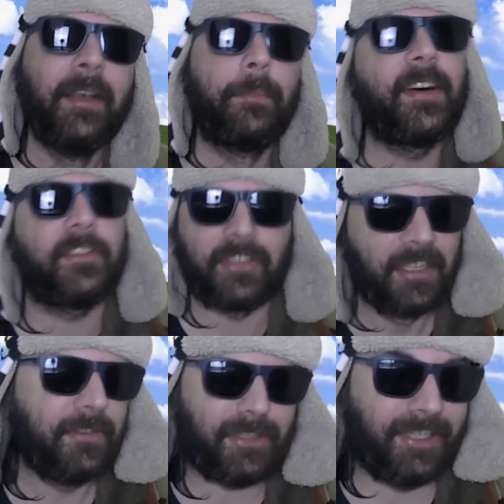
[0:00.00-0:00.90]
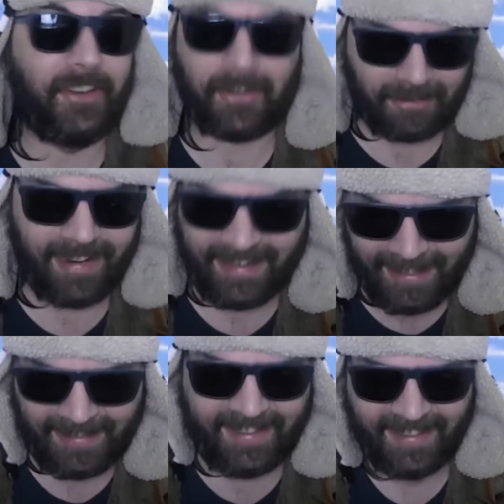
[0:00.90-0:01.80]
But to your
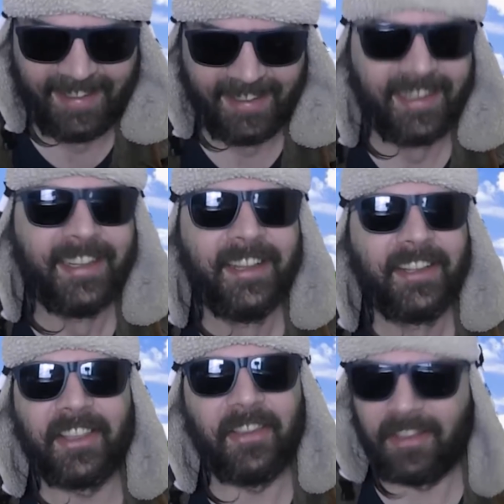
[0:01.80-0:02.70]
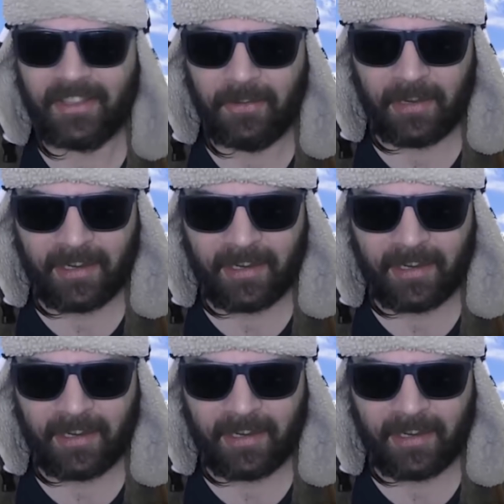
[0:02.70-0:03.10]
credit, you